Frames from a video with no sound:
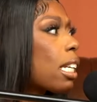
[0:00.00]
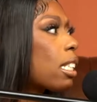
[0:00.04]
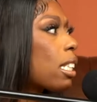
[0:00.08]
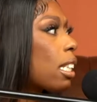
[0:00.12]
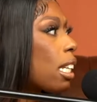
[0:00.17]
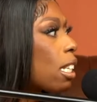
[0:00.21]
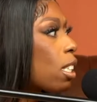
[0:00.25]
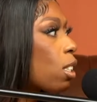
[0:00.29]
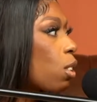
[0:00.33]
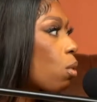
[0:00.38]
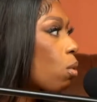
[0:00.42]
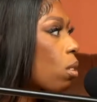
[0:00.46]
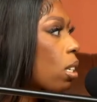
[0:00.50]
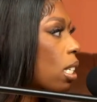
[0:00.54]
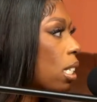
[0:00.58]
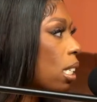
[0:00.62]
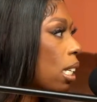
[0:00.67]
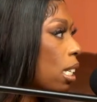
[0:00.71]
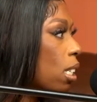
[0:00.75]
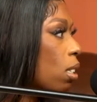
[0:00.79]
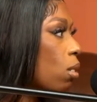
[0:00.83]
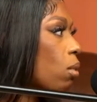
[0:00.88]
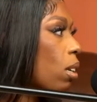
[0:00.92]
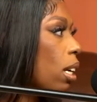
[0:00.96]
Let's do this.
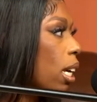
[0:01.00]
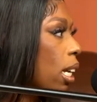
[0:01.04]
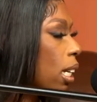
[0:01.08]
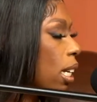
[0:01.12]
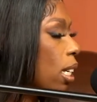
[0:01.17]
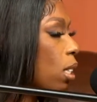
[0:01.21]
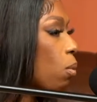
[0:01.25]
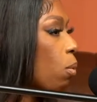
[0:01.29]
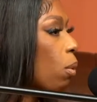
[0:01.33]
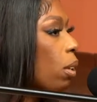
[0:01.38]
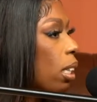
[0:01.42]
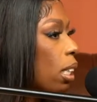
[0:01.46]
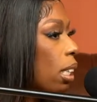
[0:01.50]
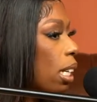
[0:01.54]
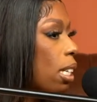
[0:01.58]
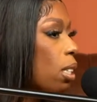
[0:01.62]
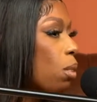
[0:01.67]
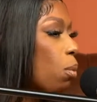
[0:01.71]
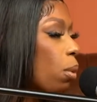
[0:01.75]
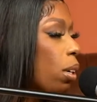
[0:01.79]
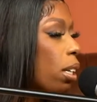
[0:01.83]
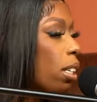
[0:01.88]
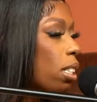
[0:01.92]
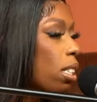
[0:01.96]
Let's do that. Let's
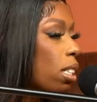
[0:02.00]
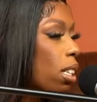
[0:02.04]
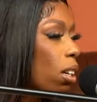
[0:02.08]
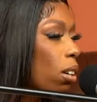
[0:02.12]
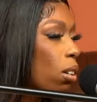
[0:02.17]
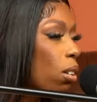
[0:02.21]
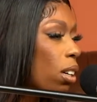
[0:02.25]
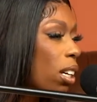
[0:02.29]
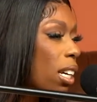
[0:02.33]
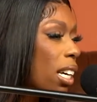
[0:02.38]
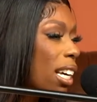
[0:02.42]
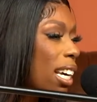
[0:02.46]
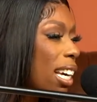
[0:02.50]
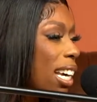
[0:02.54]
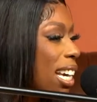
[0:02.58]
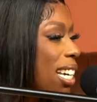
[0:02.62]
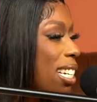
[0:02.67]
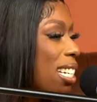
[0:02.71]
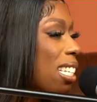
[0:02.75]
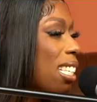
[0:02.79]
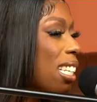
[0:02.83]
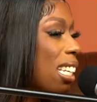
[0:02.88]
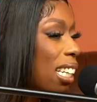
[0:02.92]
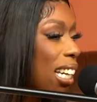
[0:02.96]
work. So it's
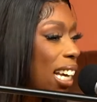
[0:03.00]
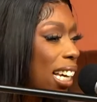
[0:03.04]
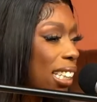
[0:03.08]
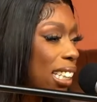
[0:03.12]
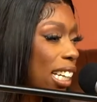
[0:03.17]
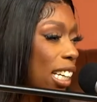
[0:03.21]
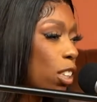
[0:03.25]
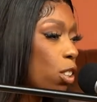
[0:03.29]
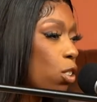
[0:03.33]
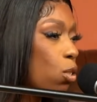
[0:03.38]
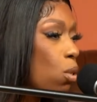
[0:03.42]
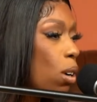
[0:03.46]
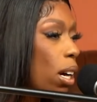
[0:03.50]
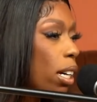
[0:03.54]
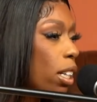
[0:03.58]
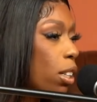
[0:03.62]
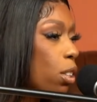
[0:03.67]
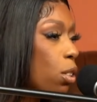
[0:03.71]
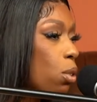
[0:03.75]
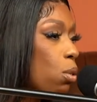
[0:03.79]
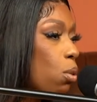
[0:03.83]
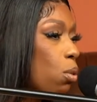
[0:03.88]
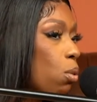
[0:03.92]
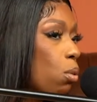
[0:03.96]
just a lot like you got
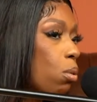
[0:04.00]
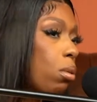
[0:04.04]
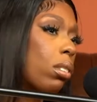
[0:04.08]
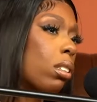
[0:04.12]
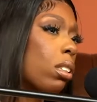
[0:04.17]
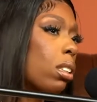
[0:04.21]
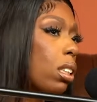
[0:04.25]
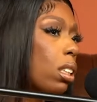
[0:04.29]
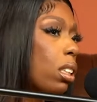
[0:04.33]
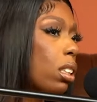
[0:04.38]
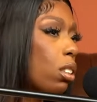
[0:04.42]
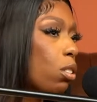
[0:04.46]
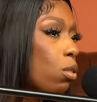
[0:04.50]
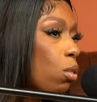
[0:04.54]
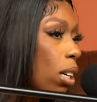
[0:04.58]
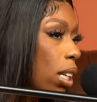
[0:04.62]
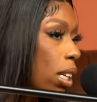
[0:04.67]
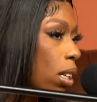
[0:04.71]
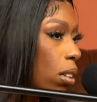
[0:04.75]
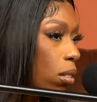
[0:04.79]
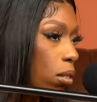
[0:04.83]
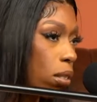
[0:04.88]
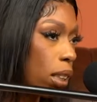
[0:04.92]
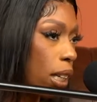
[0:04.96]
to
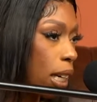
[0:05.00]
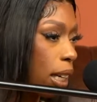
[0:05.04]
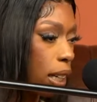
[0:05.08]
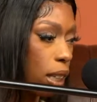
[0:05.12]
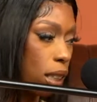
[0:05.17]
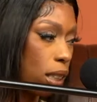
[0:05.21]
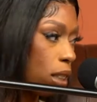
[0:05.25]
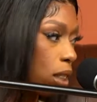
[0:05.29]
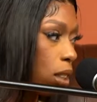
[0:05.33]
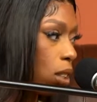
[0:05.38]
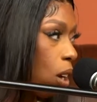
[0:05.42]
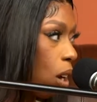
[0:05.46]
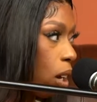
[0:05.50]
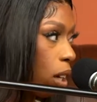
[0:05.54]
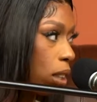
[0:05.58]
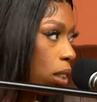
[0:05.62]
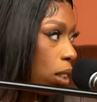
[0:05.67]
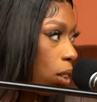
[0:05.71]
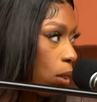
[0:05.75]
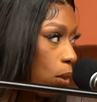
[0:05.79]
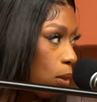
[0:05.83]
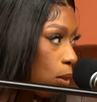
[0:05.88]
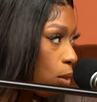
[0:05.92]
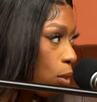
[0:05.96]
like talk
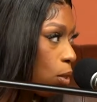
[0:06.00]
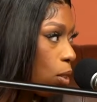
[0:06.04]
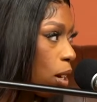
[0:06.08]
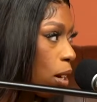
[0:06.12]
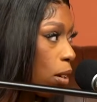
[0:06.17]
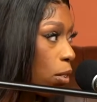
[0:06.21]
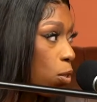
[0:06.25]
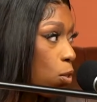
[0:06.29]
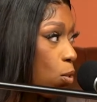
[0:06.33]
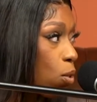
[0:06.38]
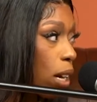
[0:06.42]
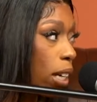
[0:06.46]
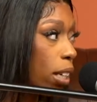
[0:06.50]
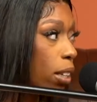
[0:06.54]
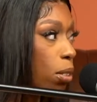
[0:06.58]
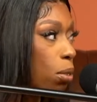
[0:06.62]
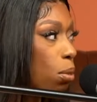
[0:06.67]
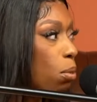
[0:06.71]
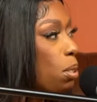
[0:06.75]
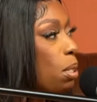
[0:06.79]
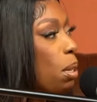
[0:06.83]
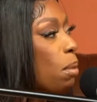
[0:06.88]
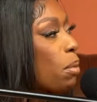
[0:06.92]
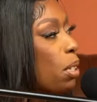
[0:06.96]
too, you know, you got to
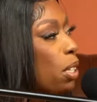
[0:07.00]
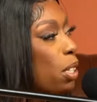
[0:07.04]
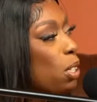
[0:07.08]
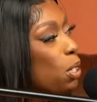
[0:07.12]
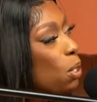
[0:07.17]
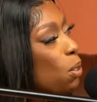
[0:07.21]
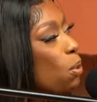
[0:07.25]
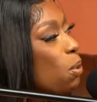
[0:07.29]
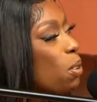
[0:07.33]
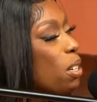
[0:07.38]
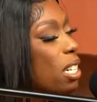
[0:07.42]
do something too.